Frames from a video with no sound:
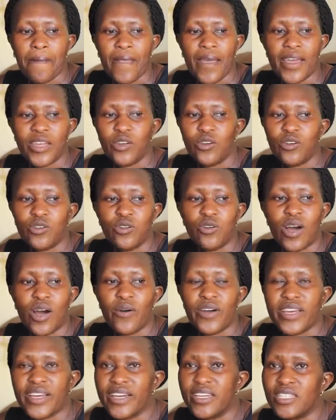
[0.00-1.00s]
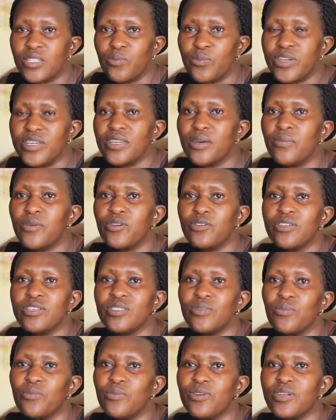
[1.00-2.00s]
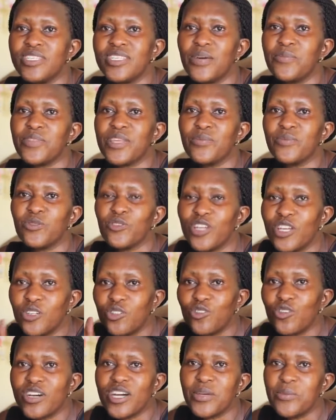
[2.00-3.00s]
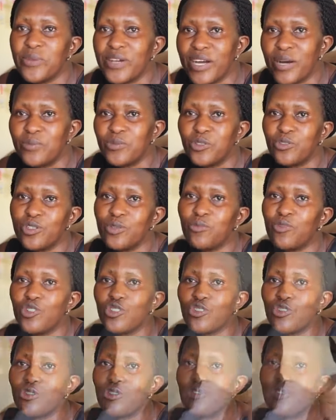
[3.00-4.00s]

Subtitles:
I don't know how I can explain about this boy. Sometimes when I talk, I become too emotional.